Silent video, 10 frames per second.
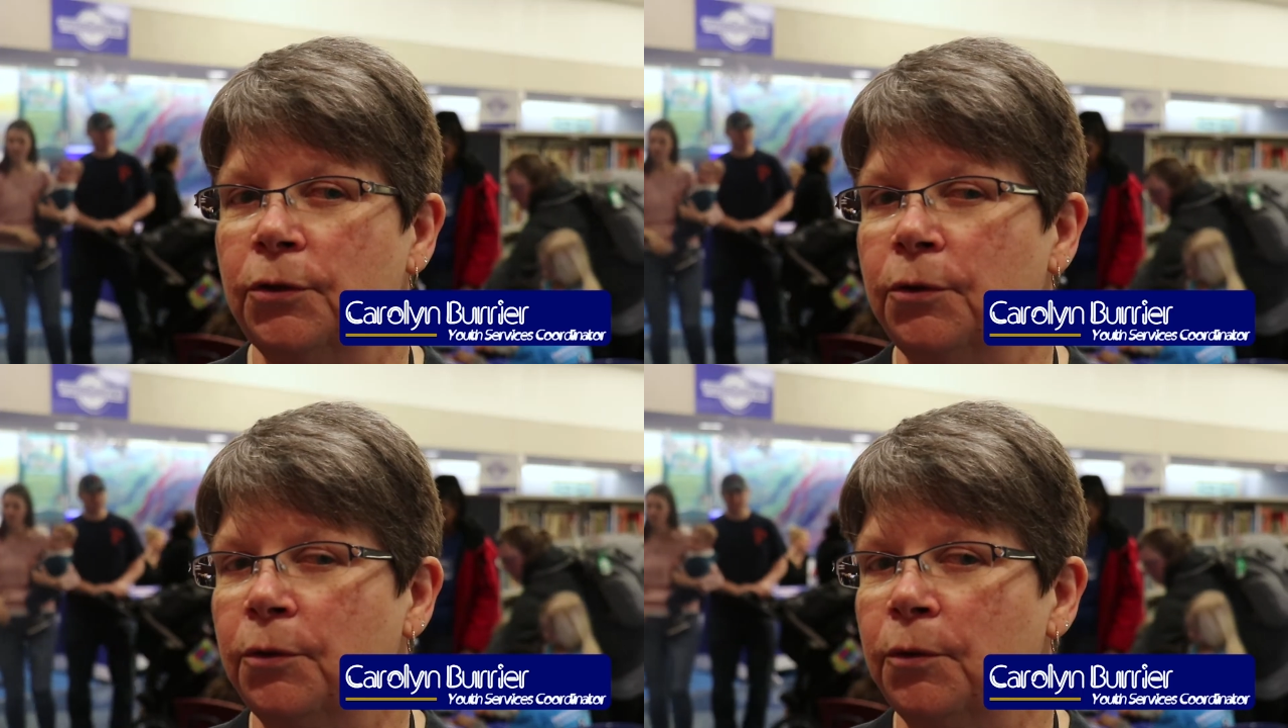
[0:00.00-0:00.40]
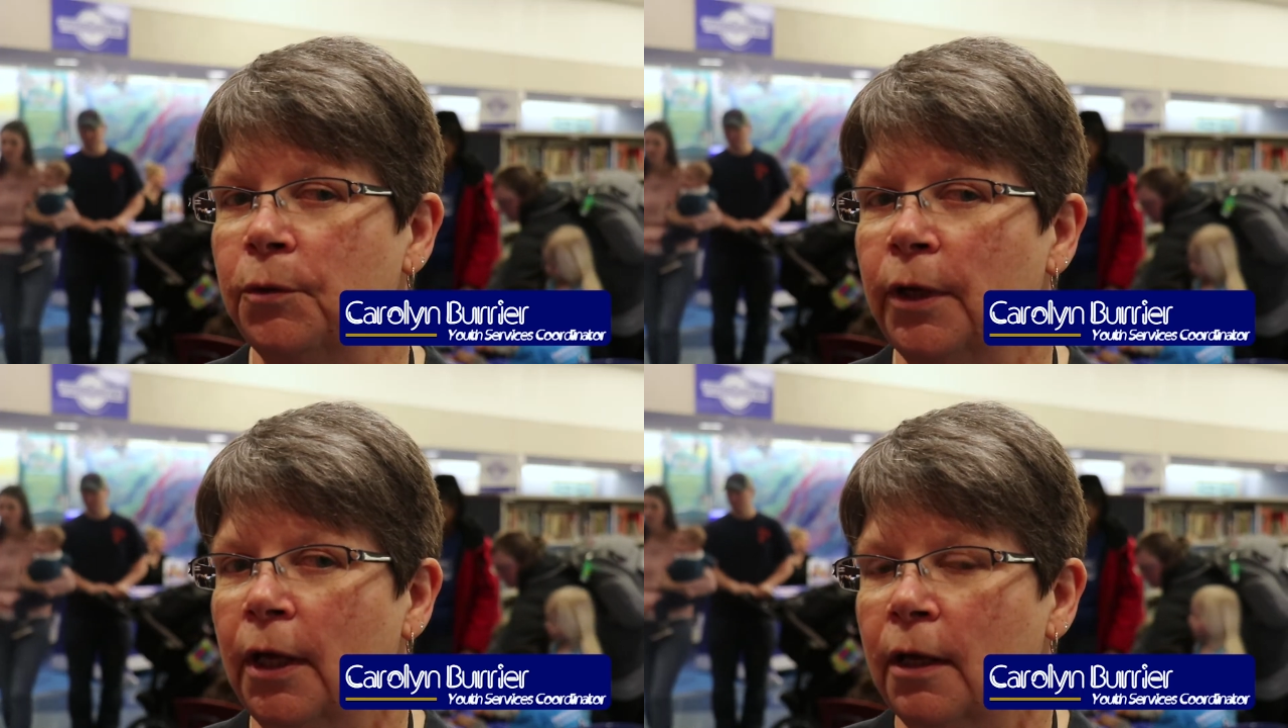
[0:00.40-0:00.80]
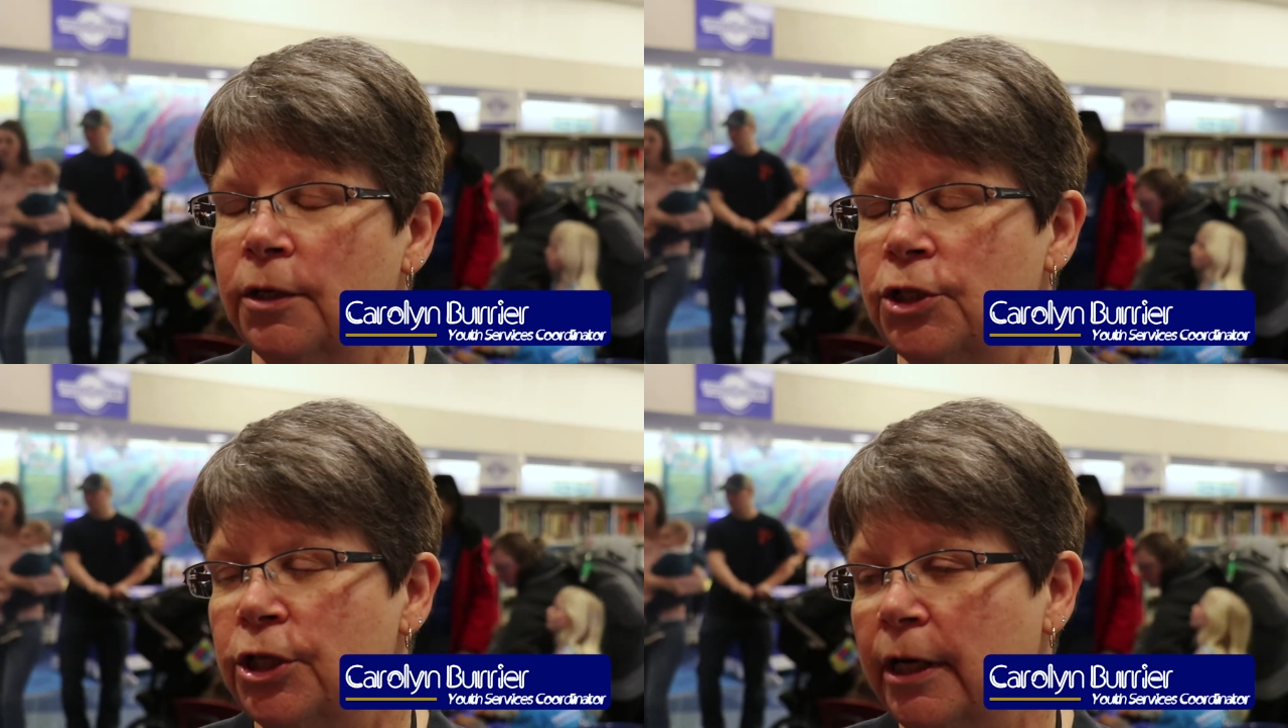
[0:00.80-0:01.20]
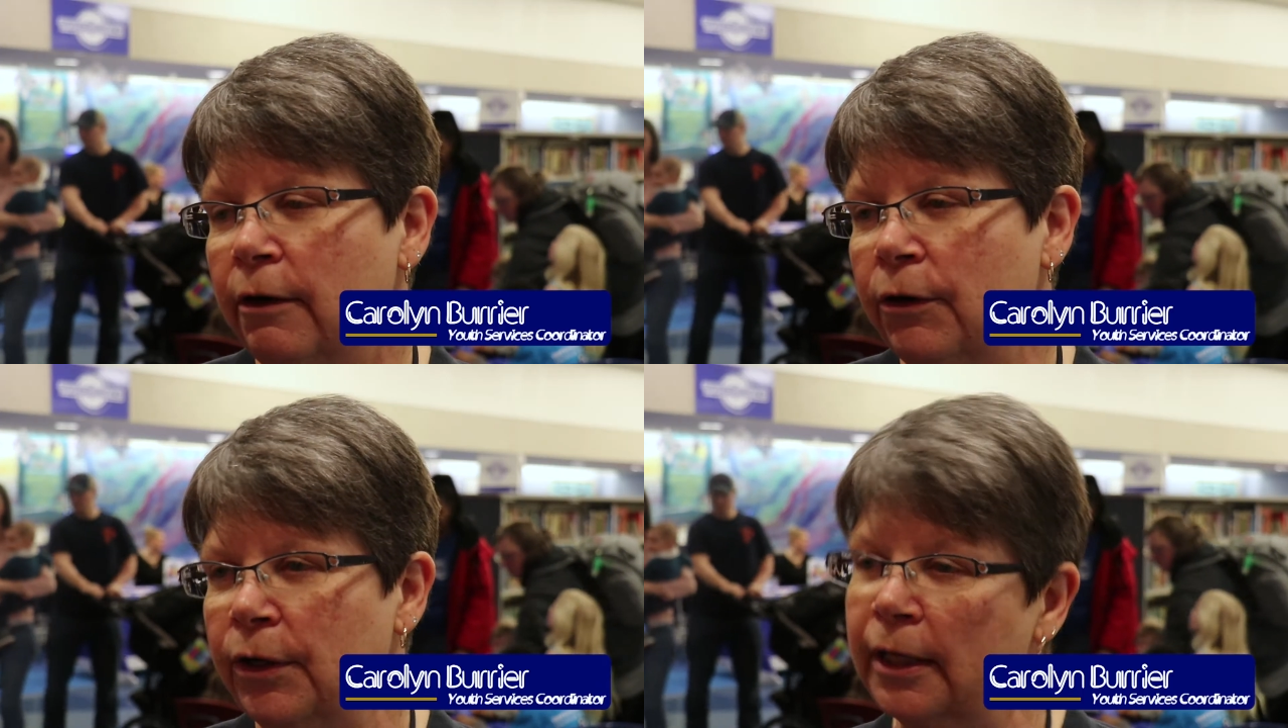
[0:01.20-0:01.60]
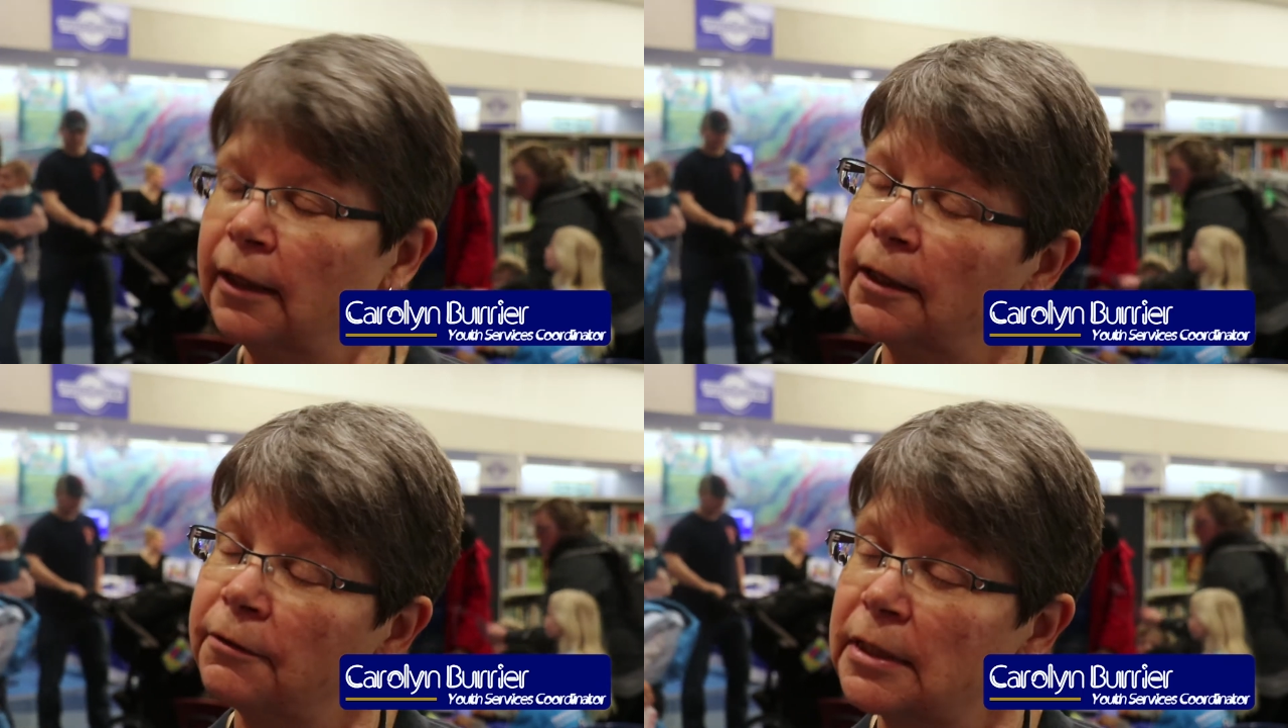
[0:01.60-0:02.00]
to share early
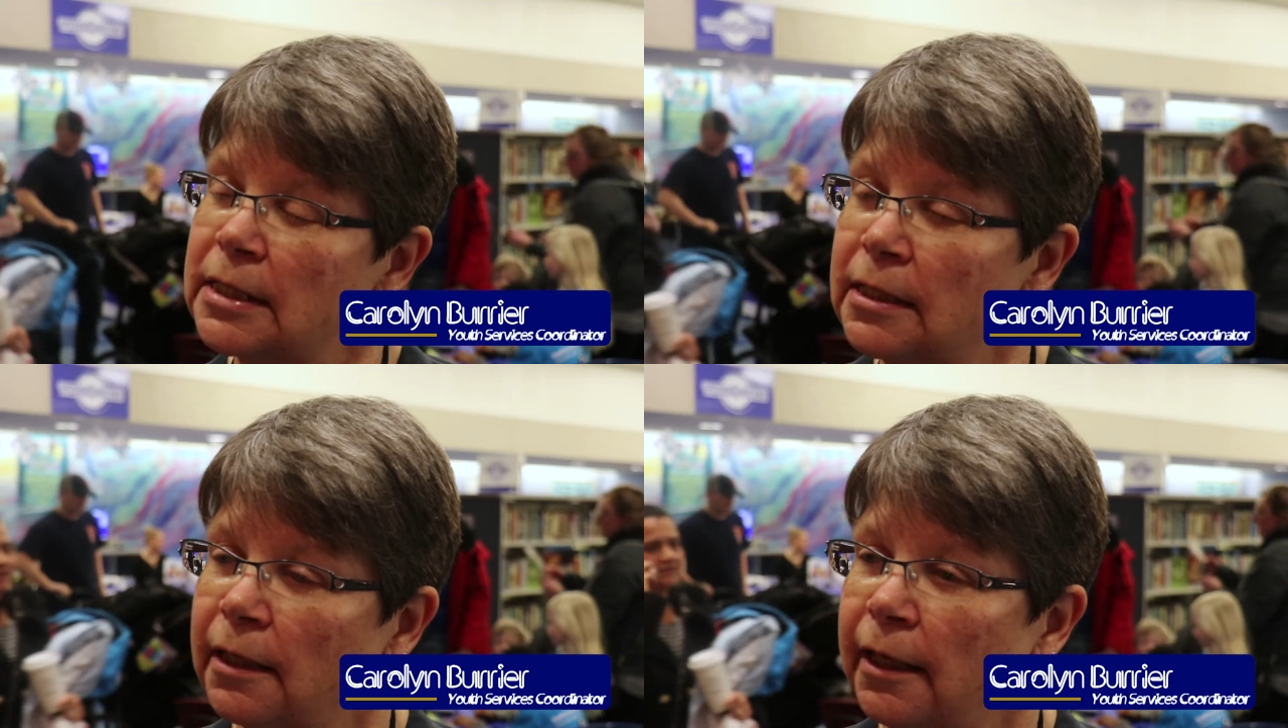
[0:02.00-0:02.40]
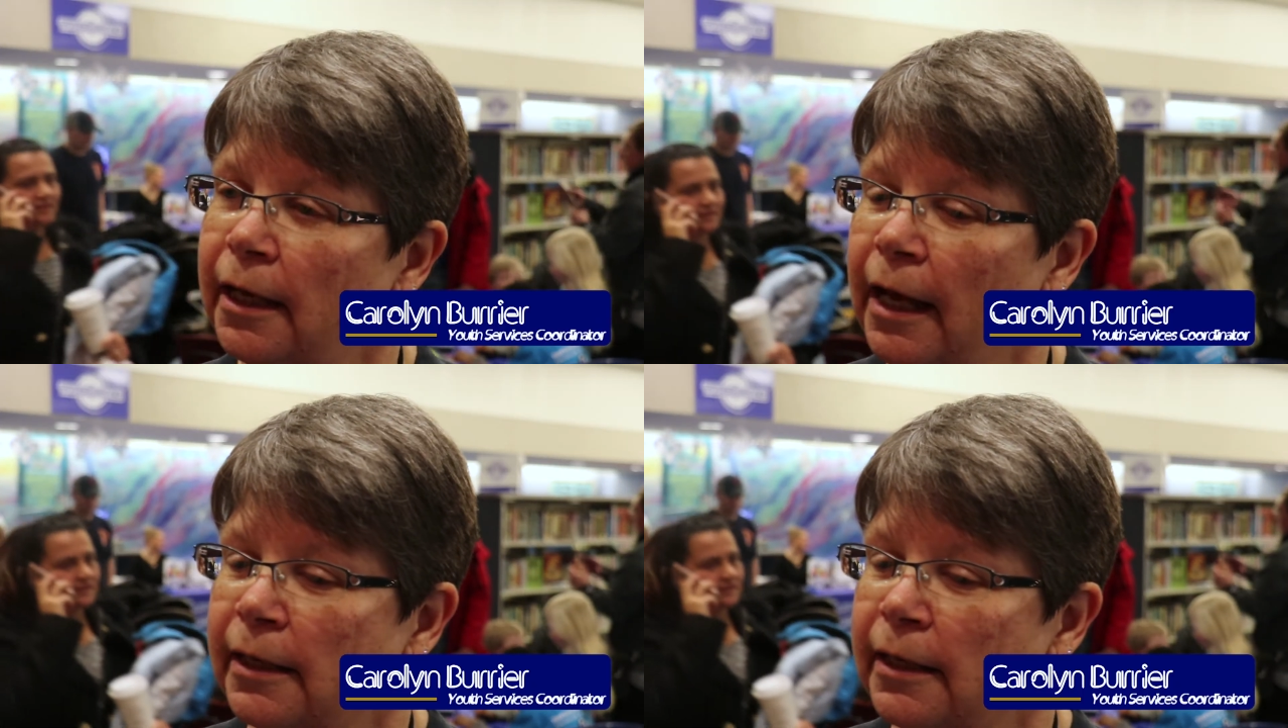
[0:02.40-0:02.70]
literacy